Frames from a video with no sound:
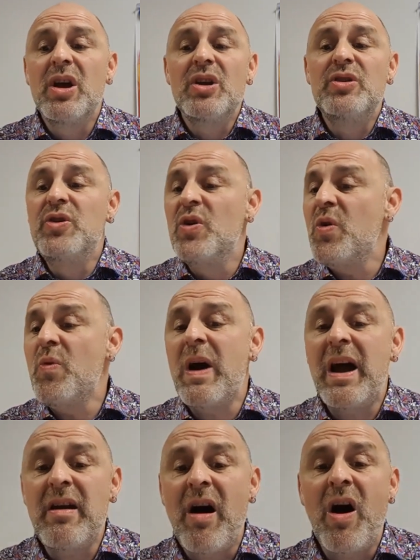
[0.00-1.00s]

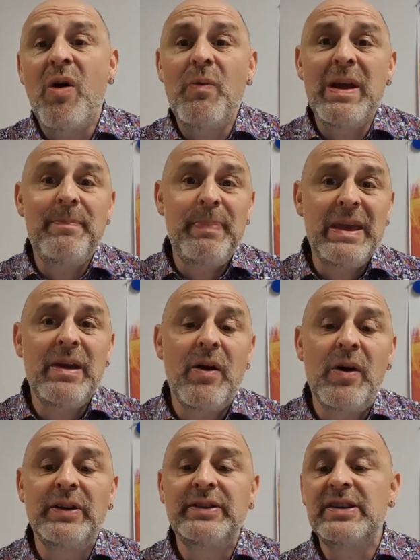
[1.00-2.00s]
Nowhere are we
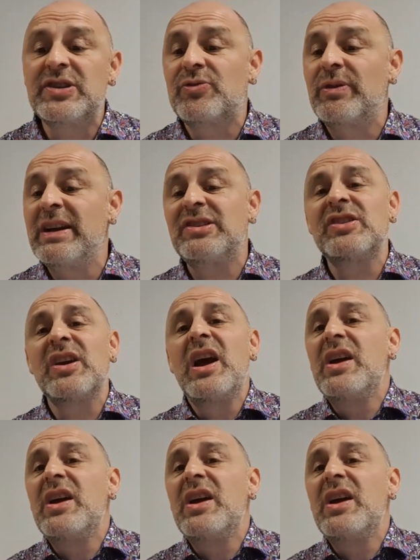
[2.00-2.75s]
beyond his reach.